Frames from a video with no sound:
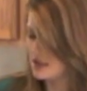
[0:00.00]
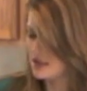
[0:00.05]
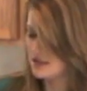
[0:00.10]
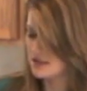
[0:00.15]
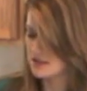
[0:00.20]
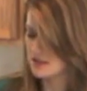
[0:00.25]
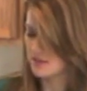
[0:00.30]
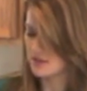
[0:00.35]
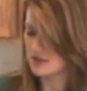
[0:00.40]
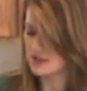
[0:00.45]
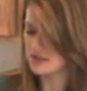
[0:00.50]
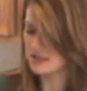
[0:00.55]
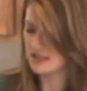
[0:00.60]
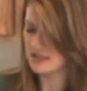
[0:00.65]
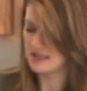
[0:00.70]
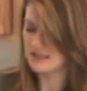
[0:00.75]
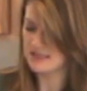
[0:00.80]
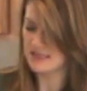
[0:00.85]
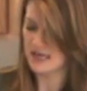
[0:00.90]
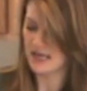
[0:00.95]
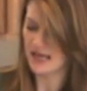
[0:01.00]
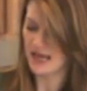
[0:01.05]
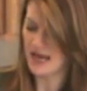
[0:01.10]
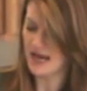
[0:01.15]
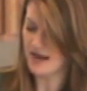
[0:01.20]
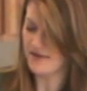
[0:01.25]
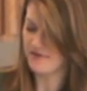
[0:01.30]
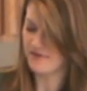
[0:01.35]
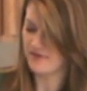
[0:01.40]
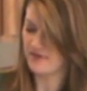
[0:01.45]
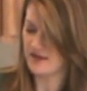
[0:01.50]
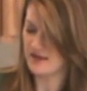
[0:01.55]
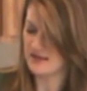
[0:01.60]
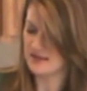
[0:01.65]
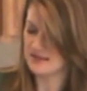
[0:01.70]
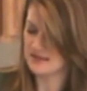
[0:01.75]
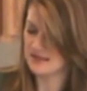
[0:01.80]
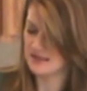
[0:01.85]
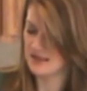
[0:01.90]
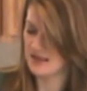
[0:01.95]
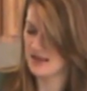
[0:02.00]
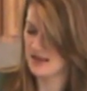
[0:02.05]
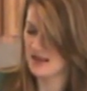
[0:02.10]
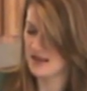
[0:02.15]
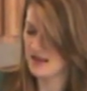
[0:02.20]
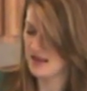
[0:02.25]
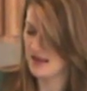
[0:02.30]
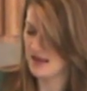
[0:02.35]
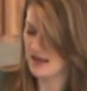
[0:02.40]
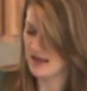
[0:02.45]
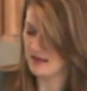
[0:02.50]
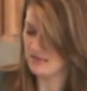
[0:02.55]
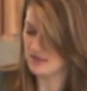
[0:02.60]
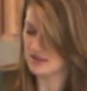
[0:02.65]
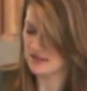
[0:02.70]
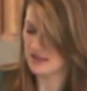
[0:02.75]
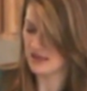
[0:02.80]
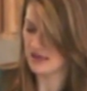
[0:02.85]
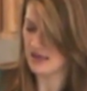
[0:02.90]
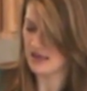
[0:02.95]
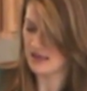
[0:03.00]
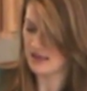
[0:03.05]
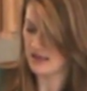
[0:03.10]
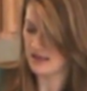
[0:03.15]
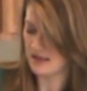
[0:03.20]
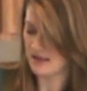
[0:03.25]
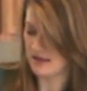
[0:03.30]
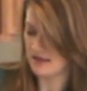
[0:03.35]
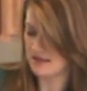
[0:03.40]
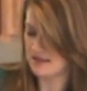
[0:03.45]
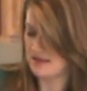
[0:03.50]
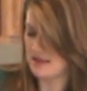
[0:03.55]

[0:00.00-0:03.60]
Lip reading: So we're just gonna take half of this, and I'm just gonna, the